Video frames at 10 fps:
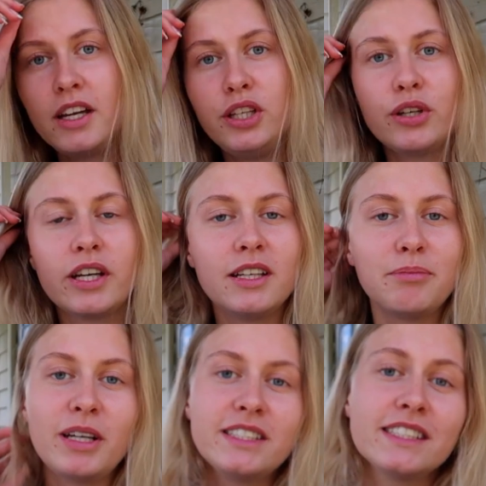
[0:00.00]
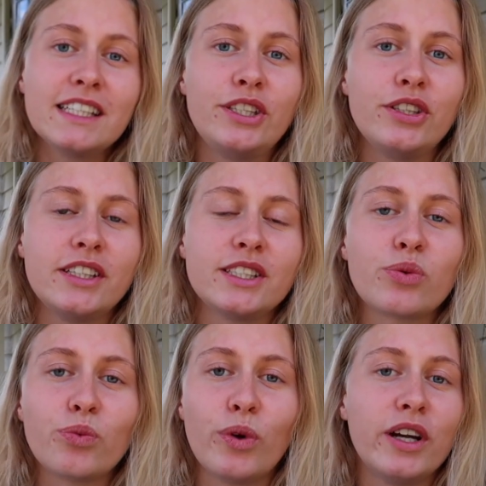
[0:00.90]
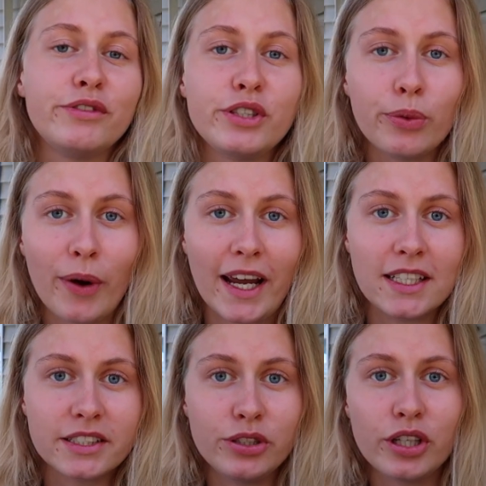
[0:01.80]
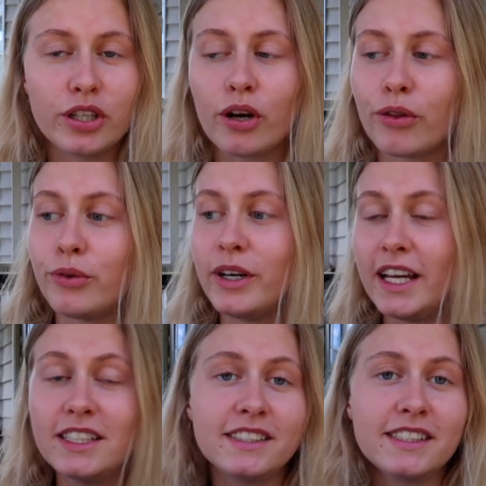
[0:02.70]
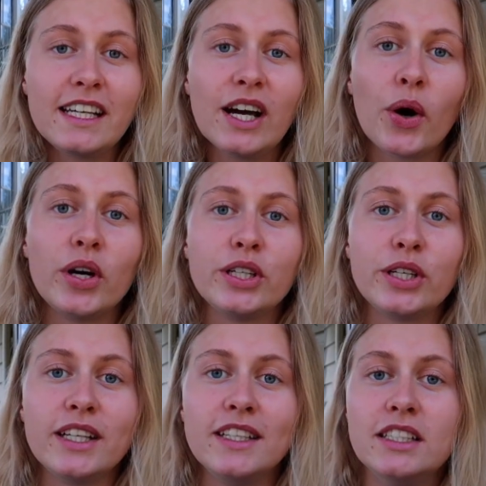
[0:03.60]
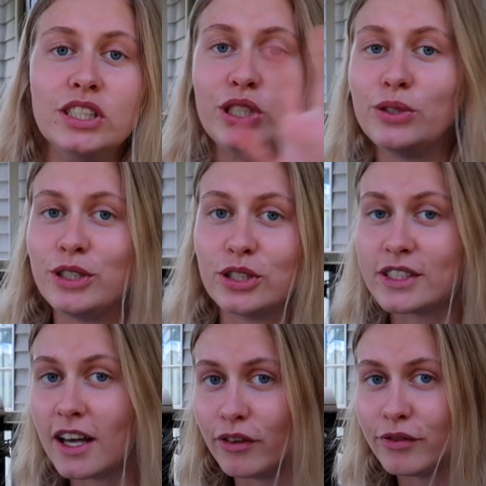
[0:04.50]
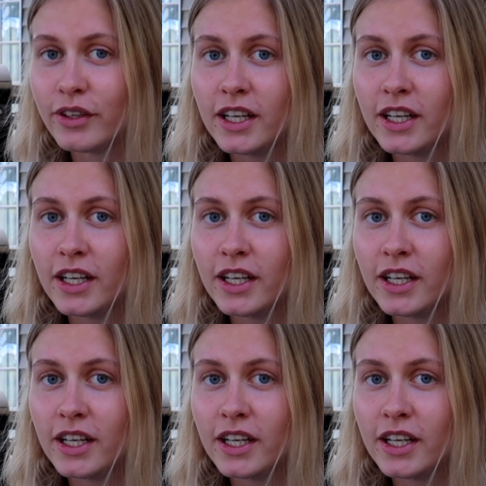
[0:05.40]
You can basically do this one of two ways. So you can go through an agency or you can do it yourself.